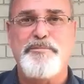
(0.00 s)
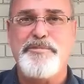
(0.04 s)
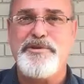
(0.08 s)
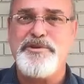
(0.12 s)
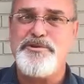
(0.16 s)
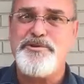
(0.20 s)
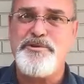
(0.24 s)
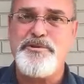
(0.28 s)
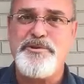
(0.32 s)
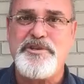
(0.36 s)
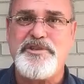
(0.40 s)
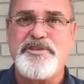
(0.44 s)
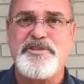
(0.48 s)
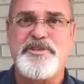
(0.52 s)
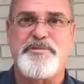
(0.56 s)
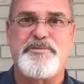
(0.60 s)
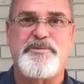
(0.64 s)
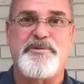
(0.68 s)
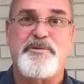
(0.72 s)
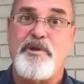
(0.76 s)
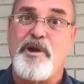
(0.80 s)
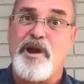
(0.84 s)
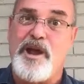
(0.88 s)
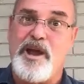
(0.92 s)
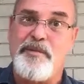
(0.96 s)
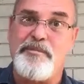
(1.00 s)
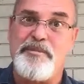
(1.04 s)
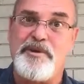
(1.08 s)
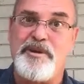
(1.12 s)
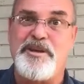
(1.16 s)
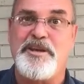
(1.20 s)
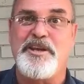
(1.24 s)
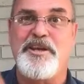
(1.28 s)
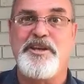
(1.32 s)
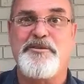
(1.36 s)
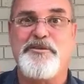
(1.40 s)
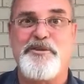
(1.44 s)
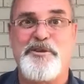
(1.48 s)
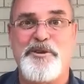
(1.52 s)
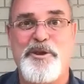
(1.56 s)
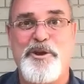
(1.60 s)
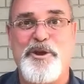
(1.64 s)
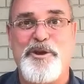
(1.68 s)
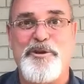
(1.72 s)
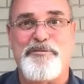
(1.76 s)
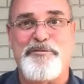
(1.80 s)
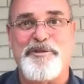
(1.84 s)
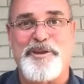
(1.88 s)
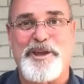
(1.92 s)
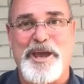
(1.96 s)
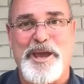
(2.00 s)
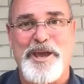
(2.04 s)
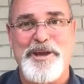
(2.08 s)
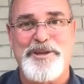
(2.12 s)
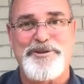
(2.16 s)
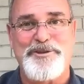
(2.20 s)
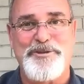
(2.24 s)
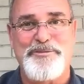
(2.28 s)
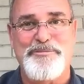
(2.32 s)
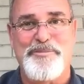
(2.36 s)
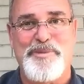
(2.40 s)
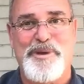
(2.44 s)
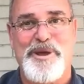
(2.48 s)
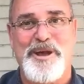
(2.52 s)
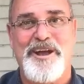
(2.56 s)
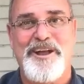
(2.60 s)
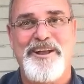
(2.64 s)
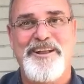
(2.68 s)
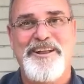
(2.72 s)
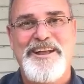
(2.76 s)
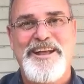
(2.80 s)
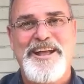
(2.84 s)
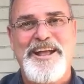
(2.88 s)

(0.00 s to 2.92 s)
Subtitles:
be sure to subscribe and hit the notification bell.